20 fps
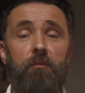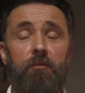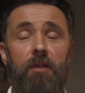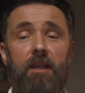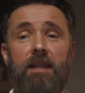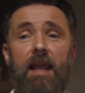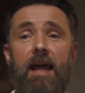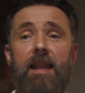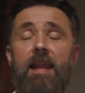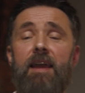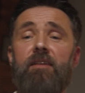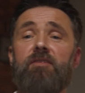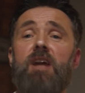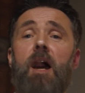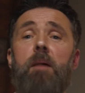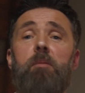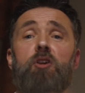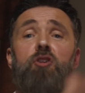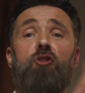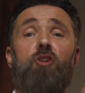Bring that left
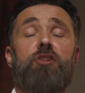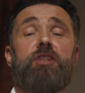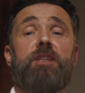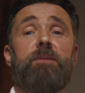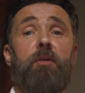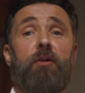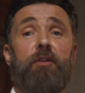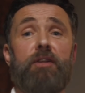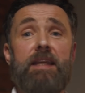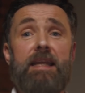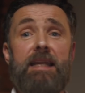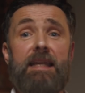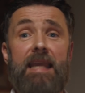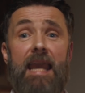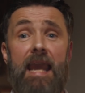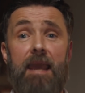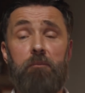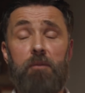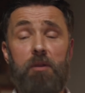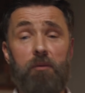arm across the body
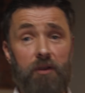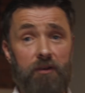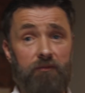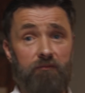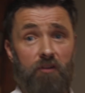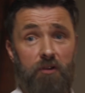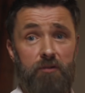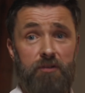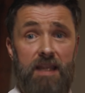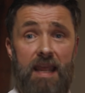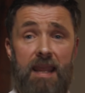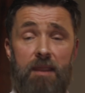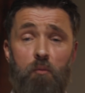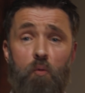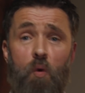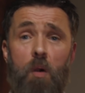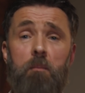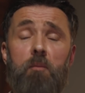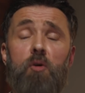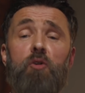again. We want to rotate
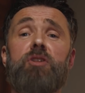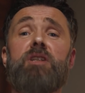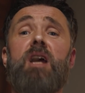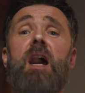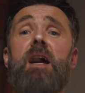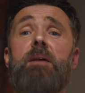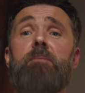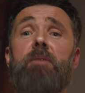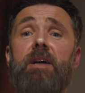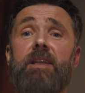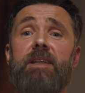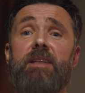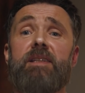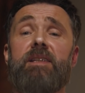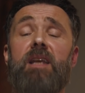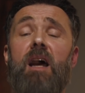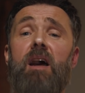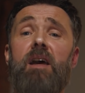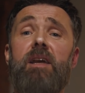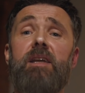one more time either
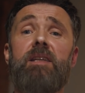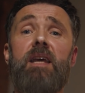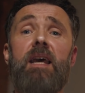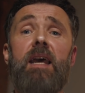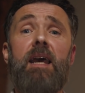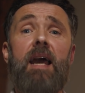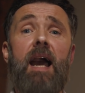side.